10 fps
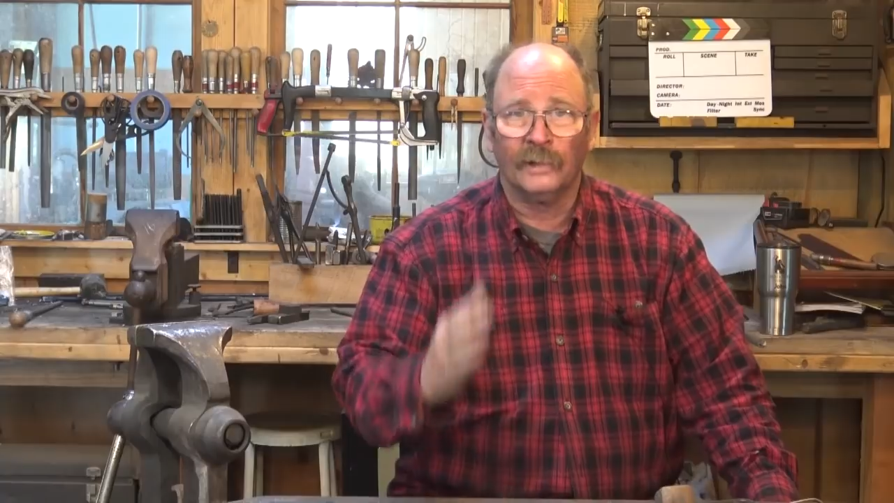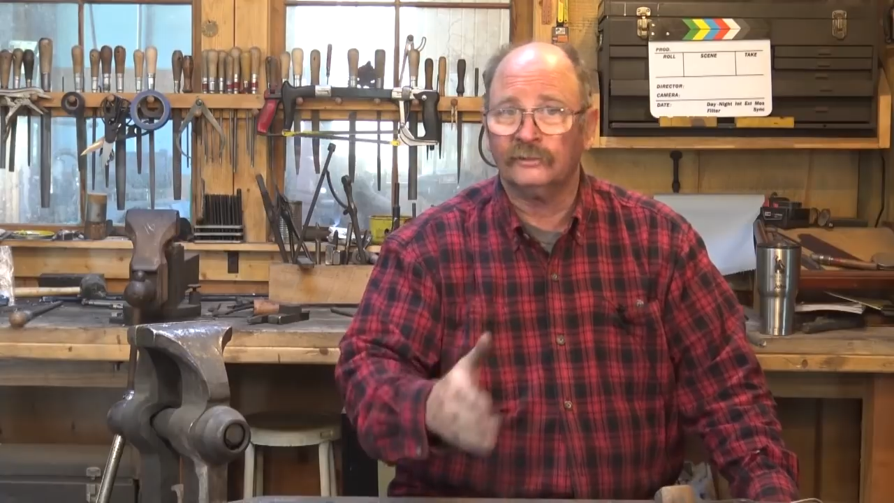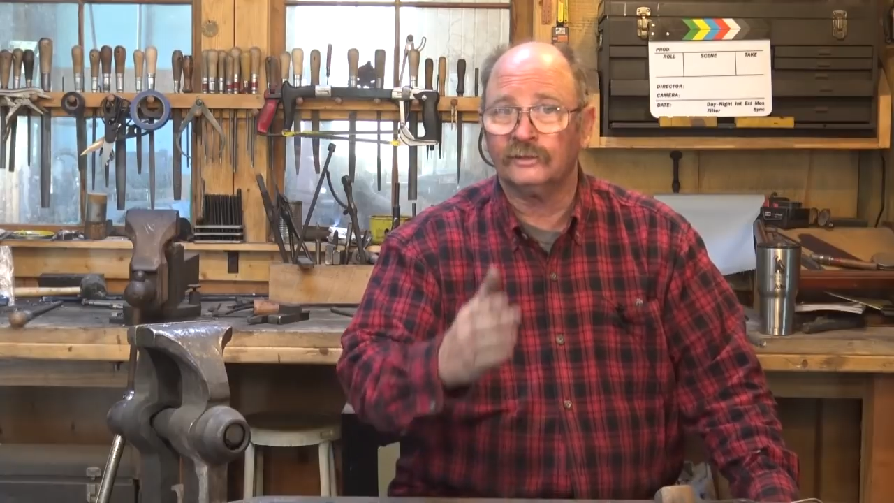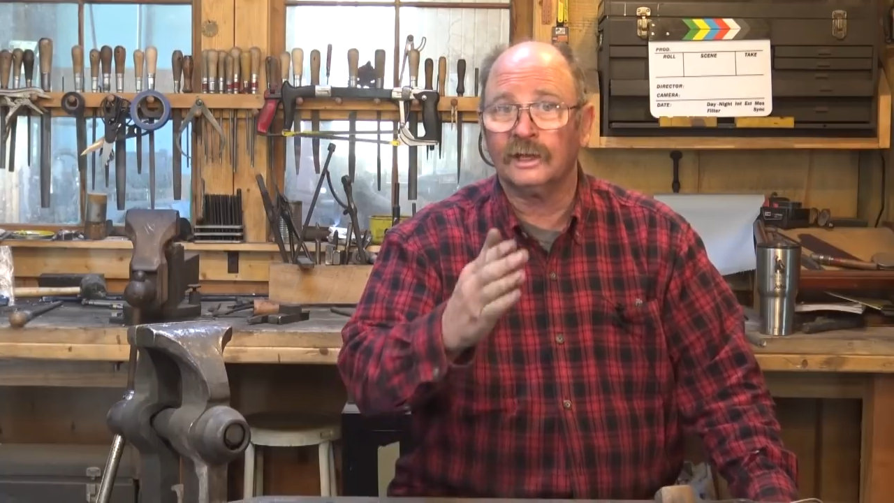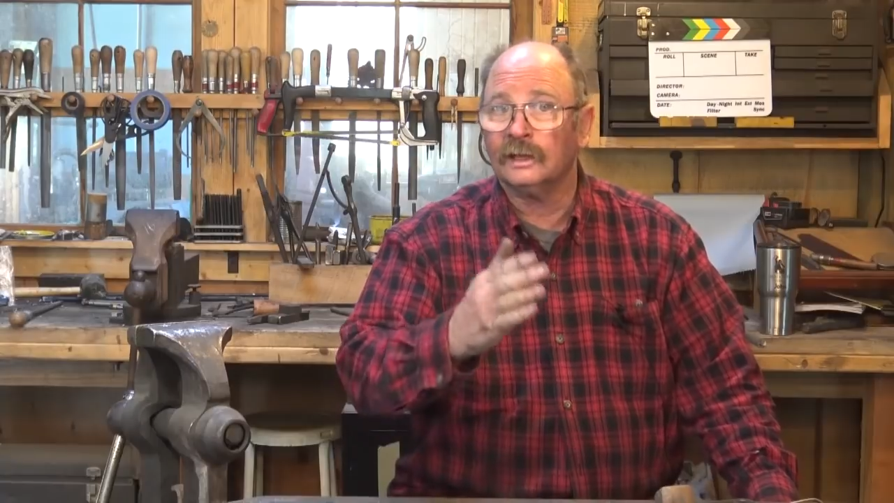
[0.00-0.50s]

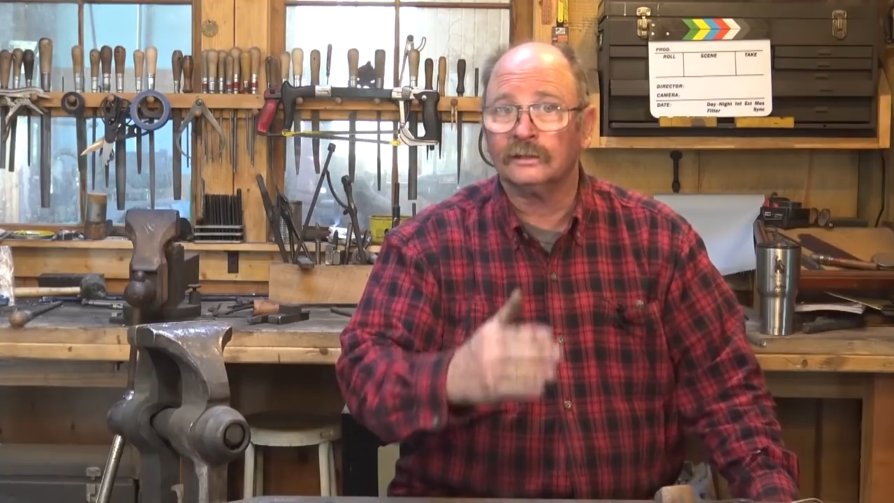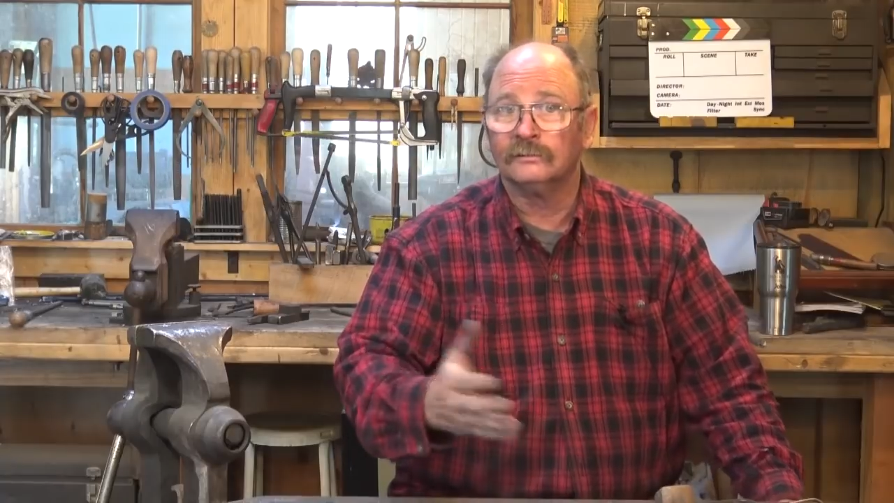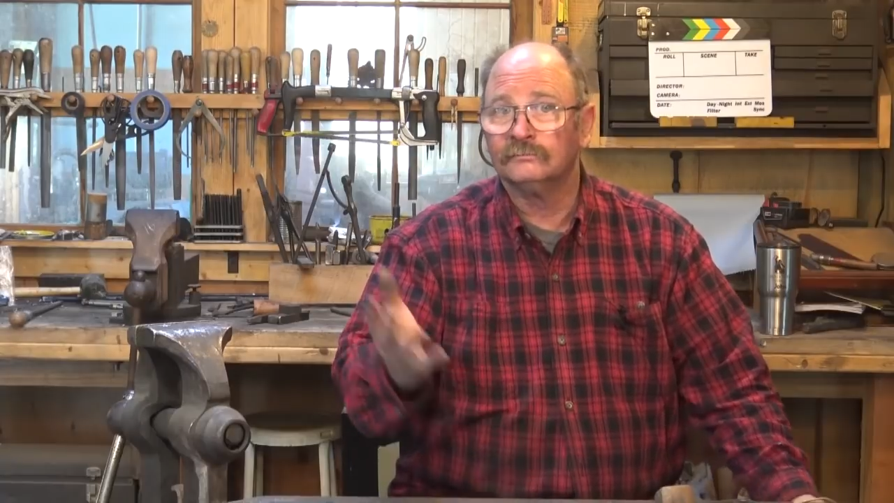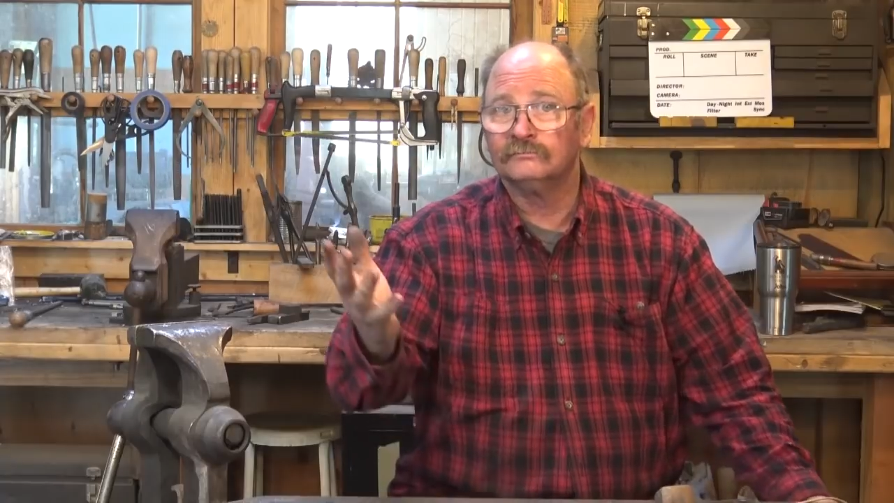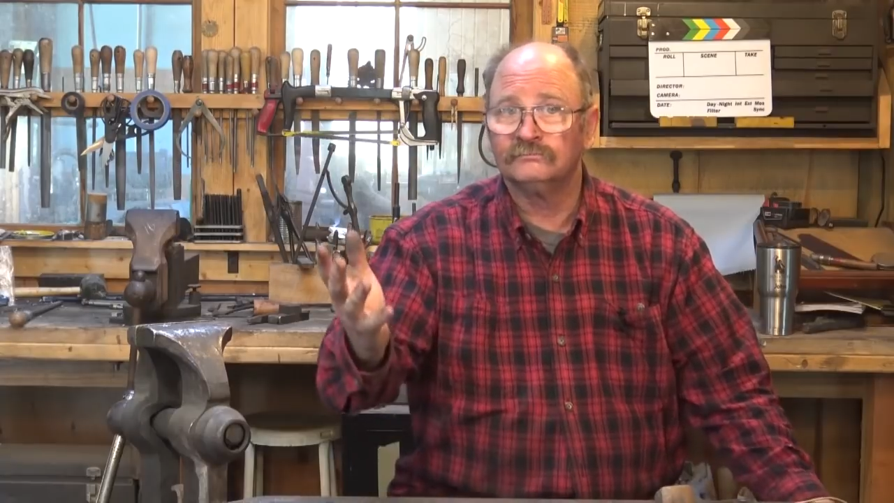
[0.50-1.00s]
makes a dent.
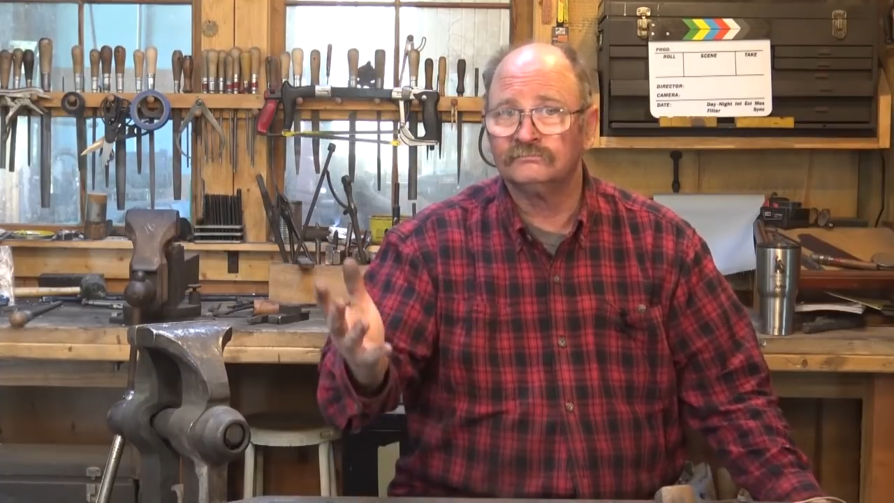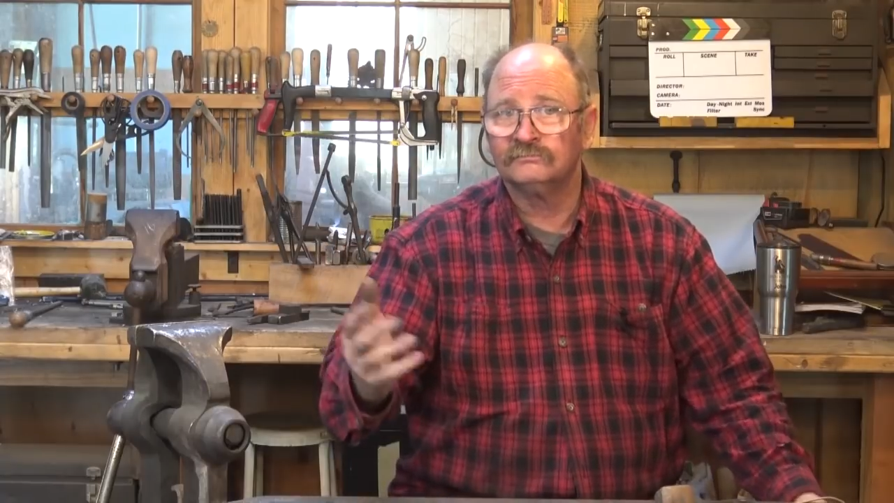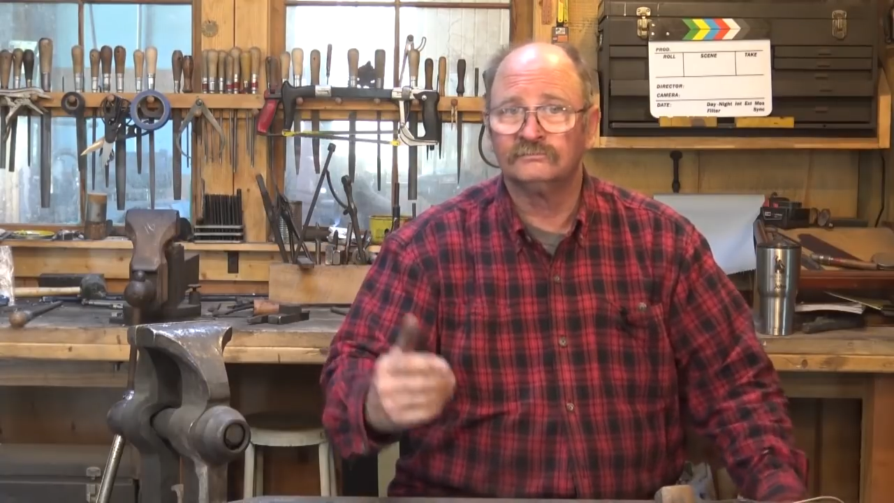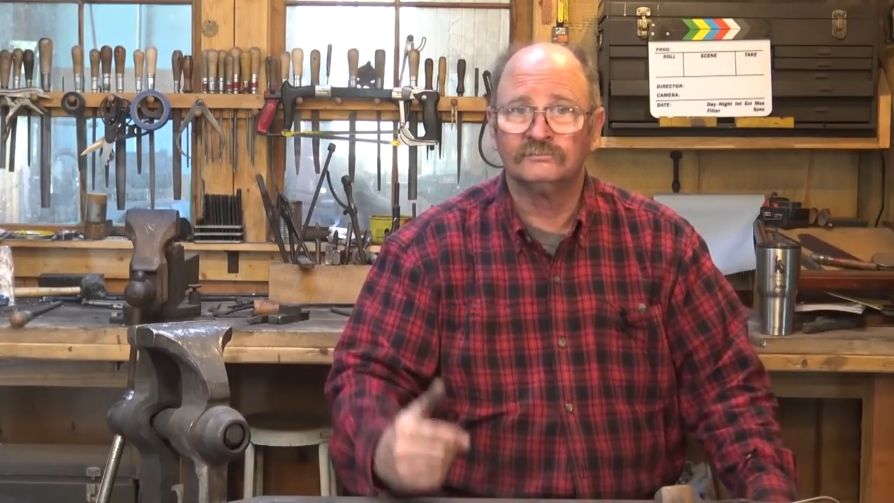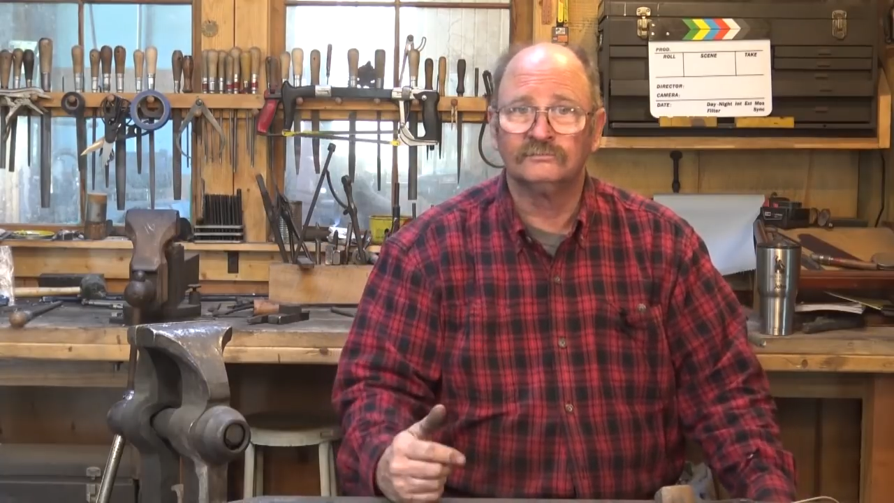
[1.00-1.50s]

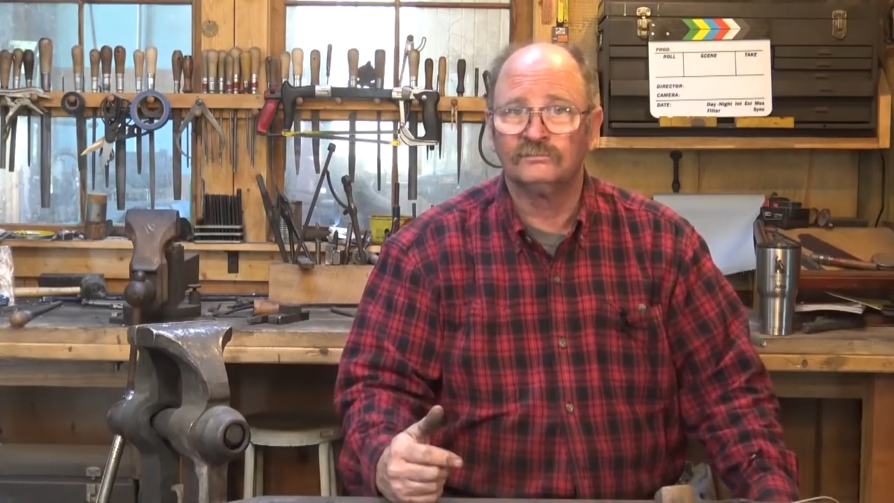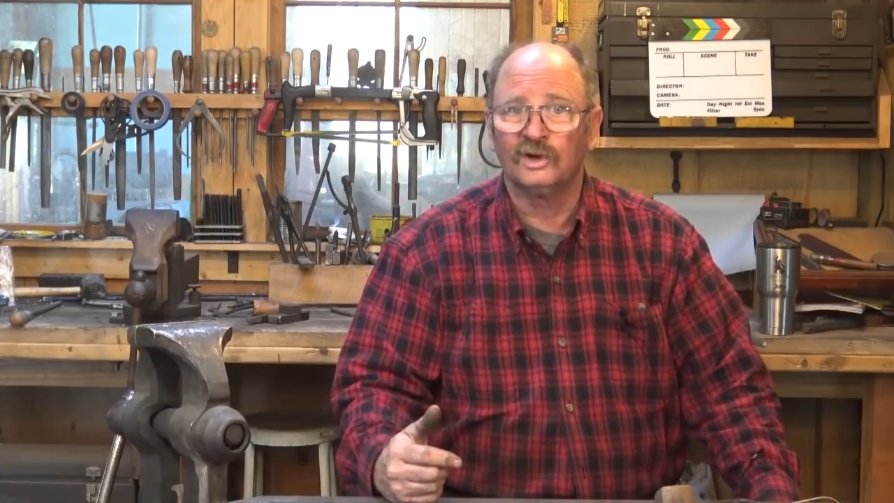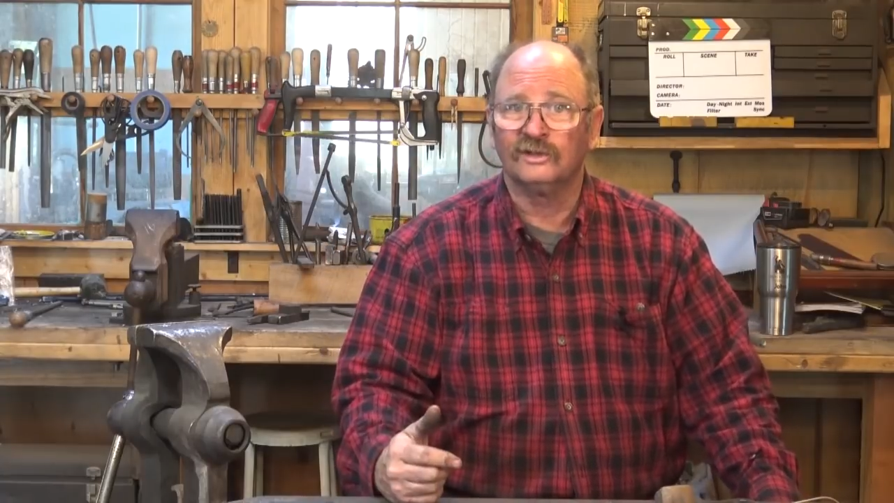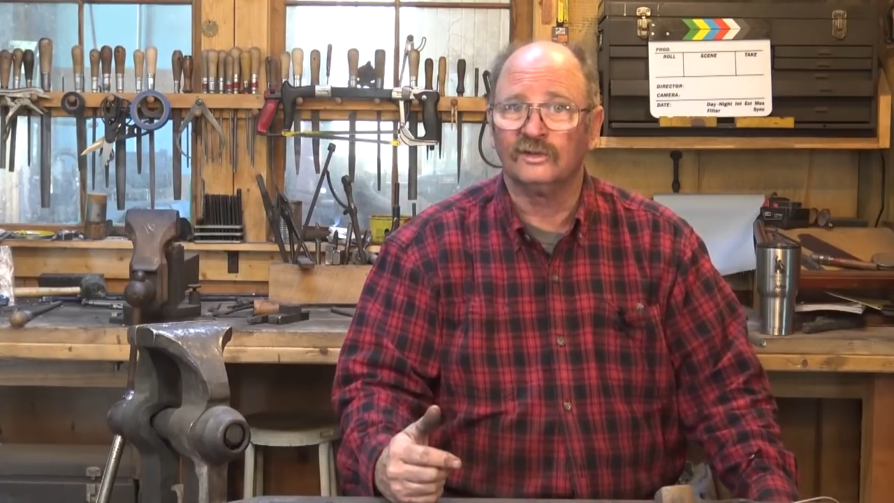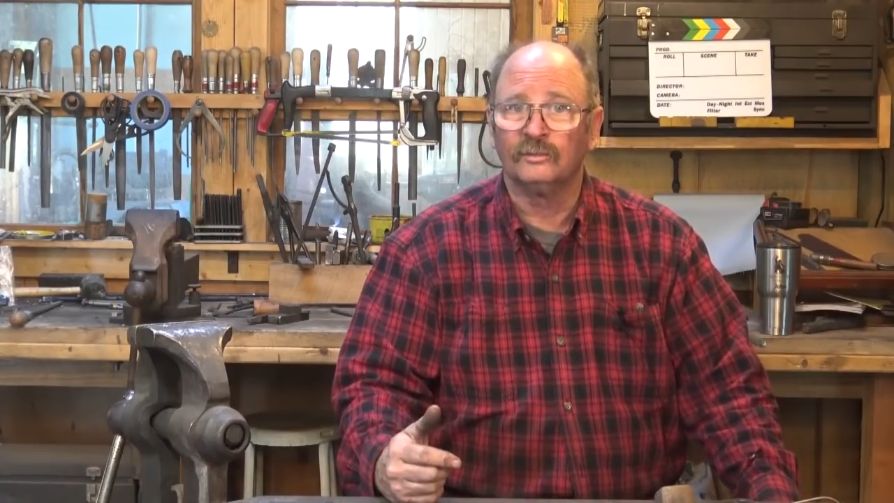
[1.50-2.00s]

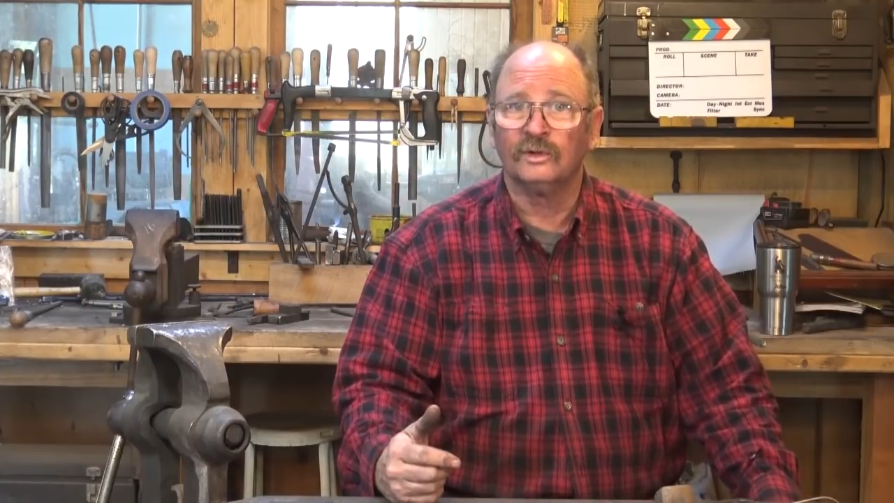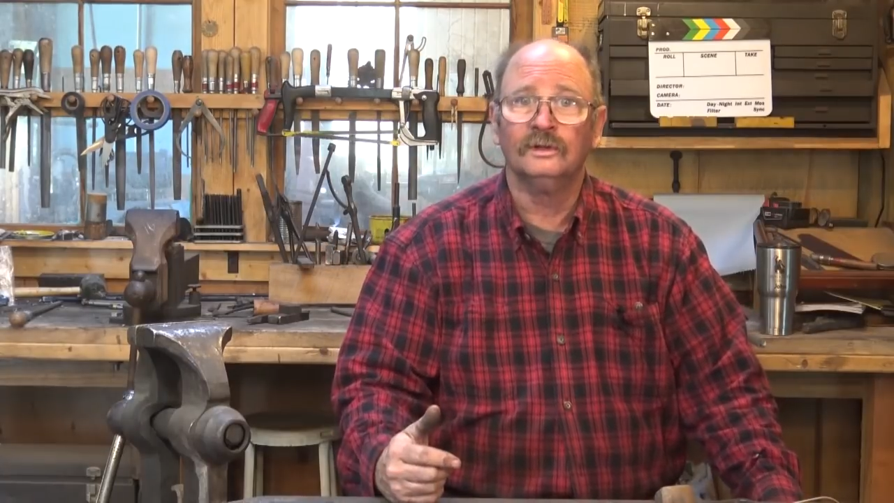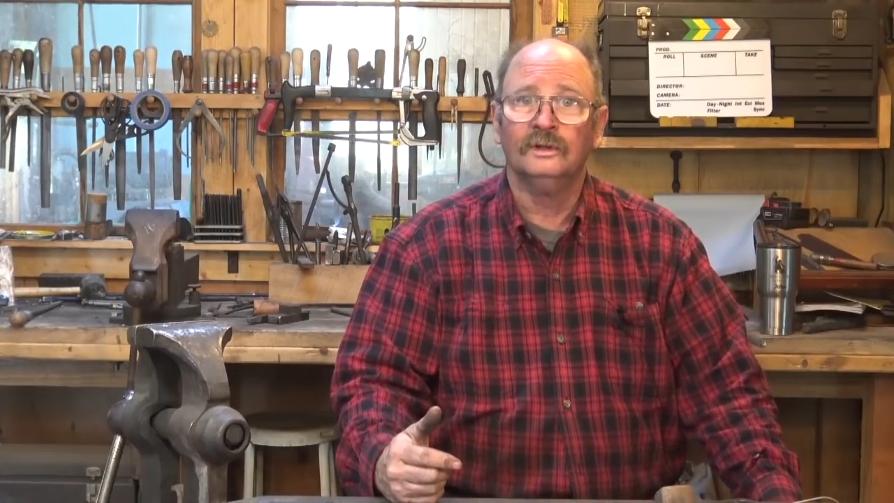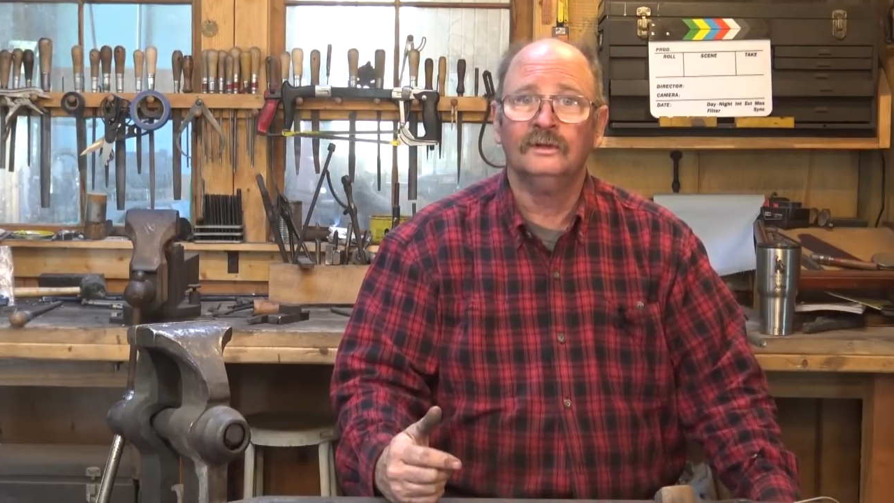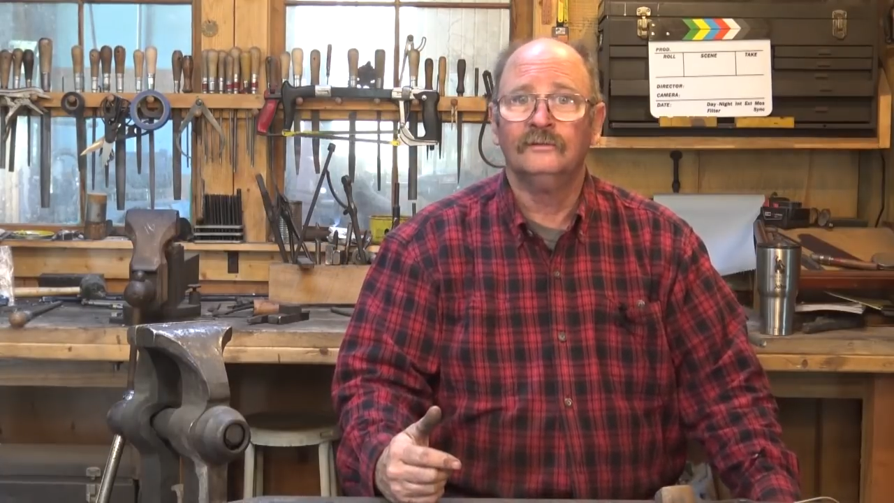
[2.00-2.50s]
Pretty simple.